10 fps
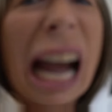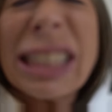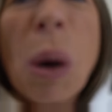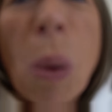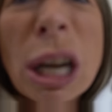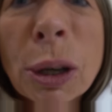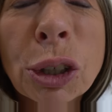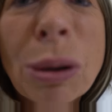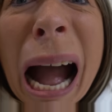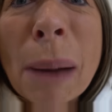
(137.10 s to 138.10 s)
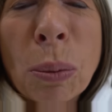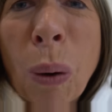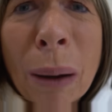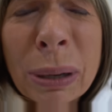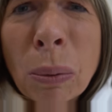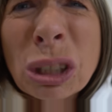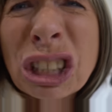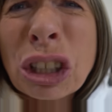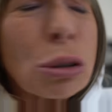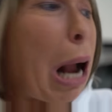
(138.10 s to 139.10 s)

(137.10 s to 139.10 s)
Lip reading: I don't want a crab. Why would I want a